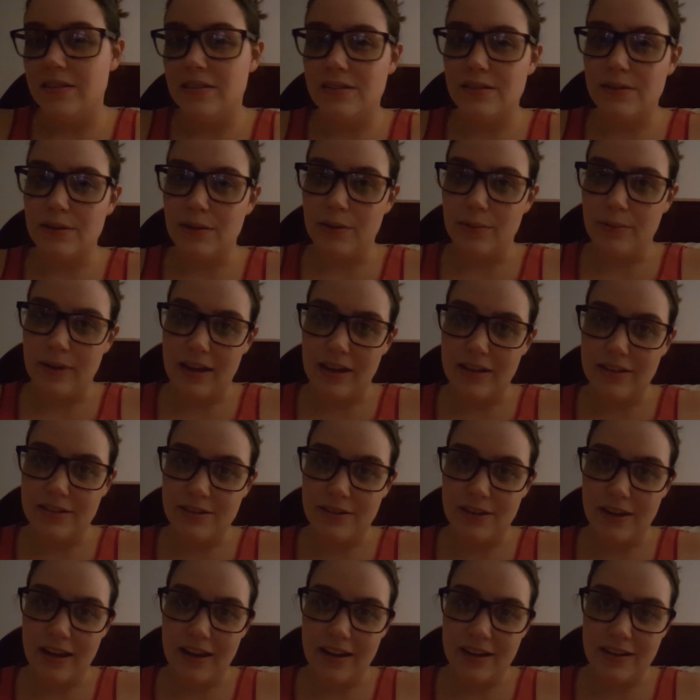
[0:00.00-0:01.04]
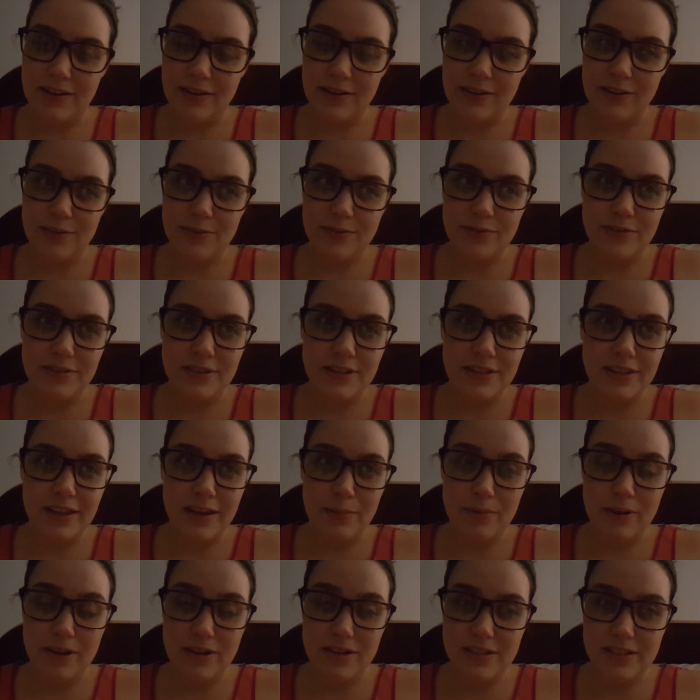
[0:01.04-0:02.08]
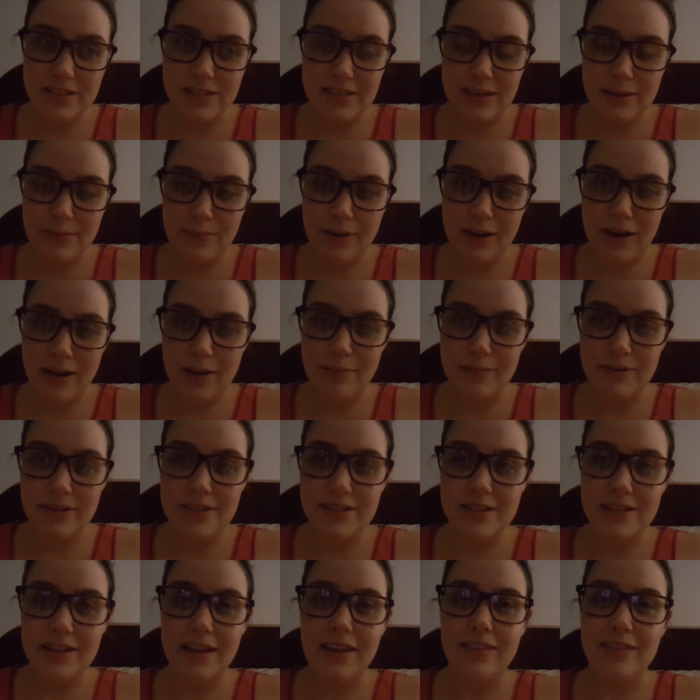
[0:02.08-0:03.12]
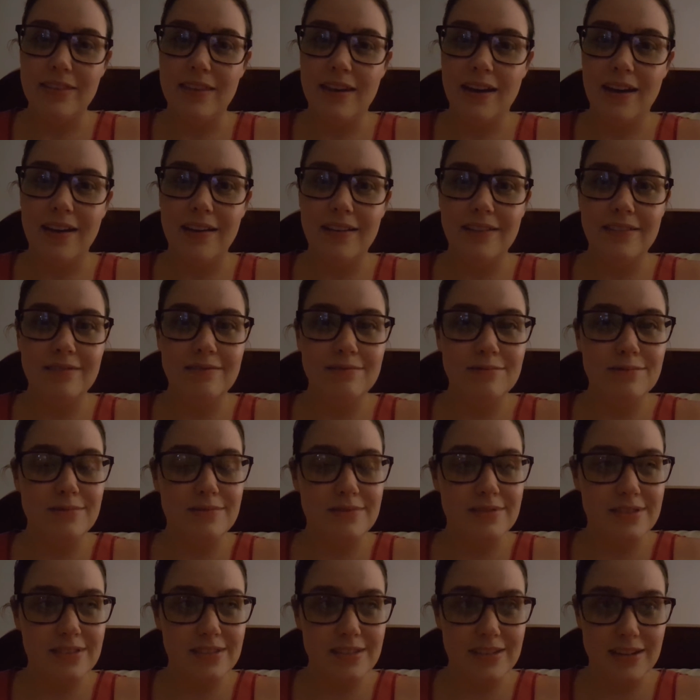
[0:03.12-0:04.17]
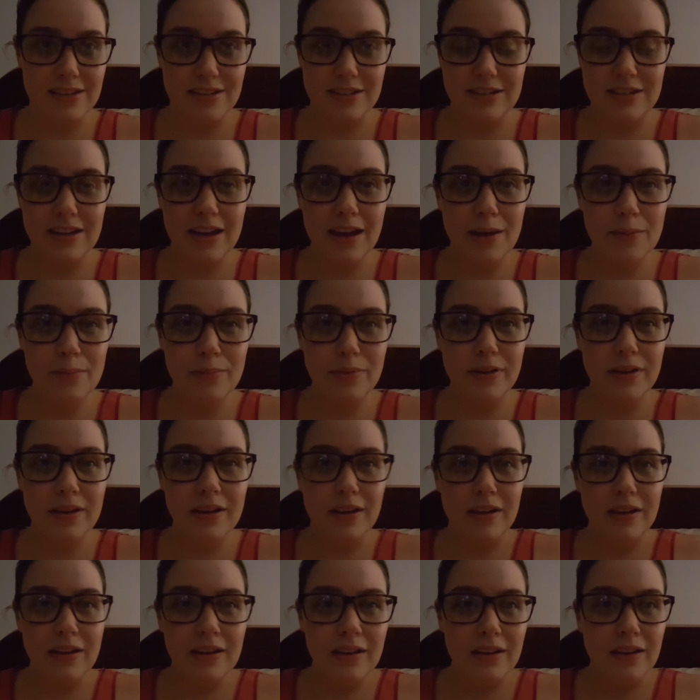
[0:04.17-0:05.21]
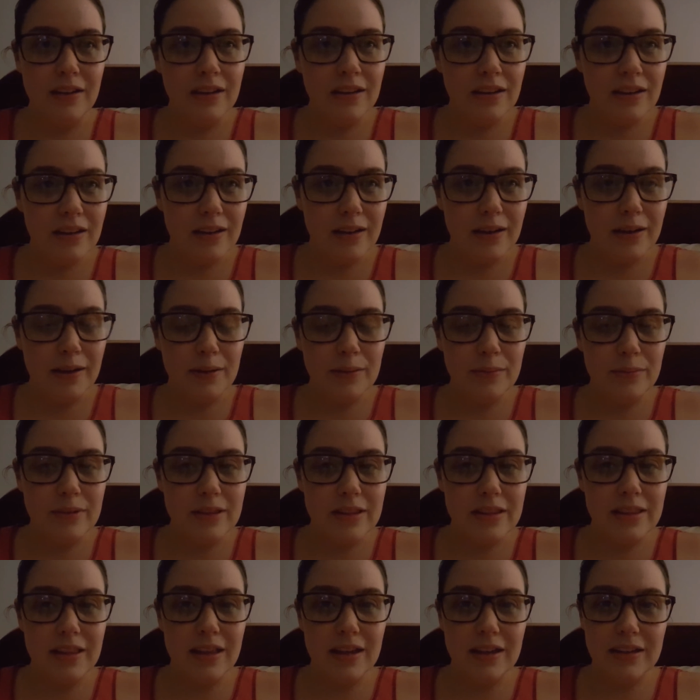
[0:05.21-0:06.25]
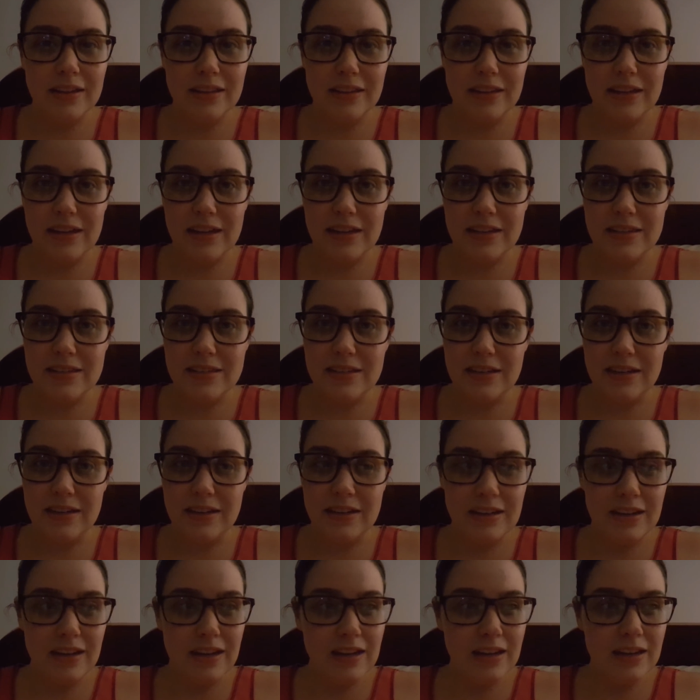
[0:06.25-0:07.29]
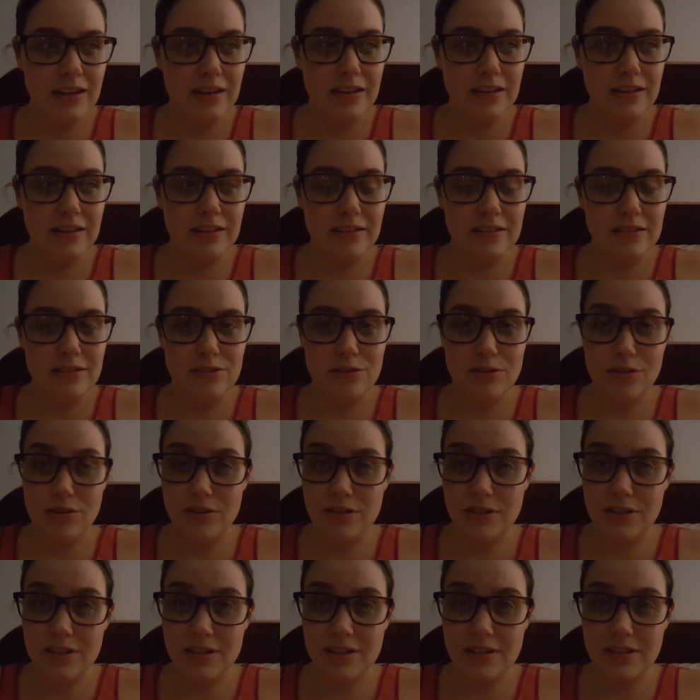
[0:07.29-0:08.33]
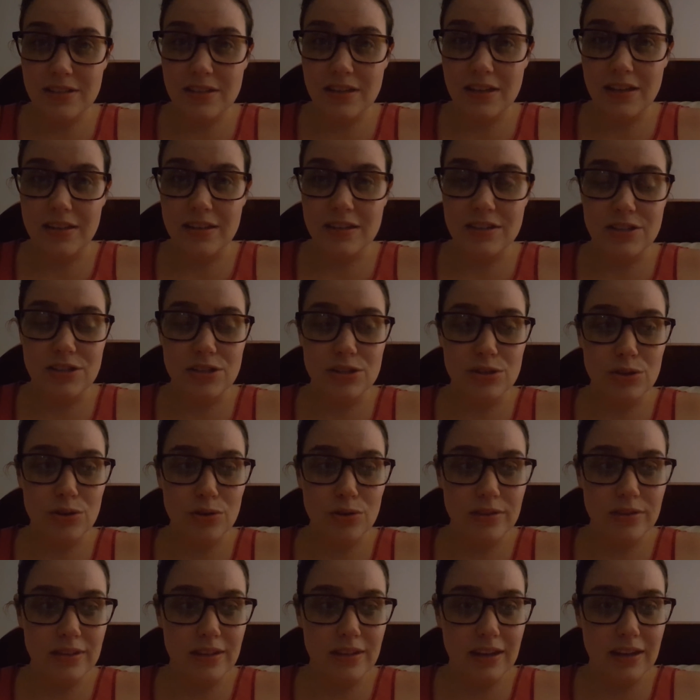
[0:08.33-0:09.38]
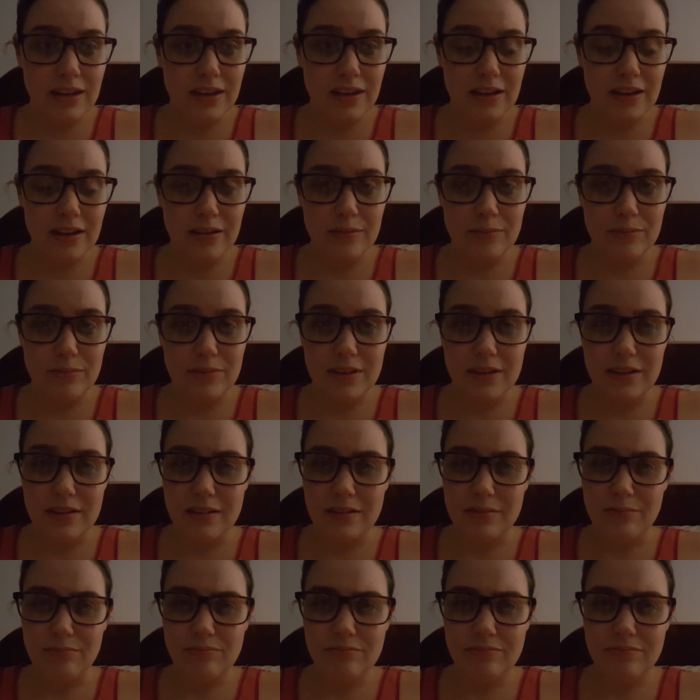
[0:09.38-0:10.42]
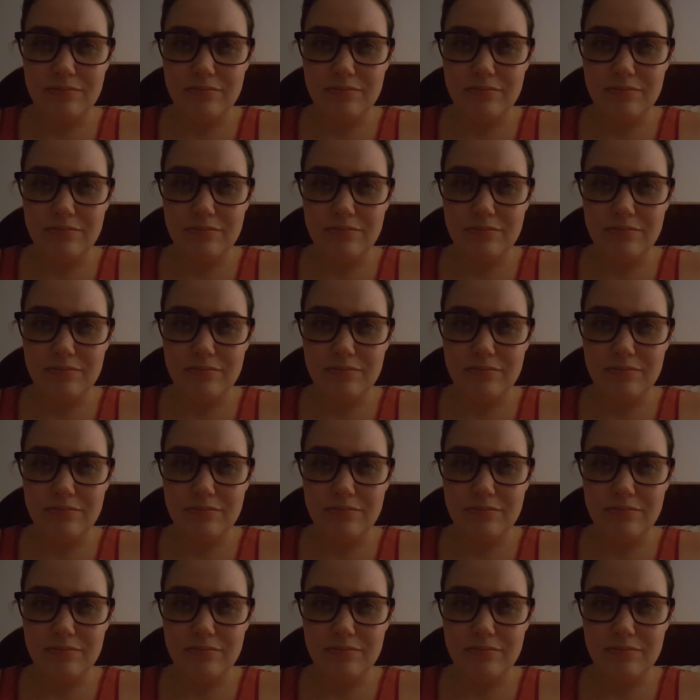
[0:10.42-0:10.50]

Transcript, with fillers: so we had to head off to the emergency department to get that stitched up. Um, luckily, it didn't need sutures. It just got the um, the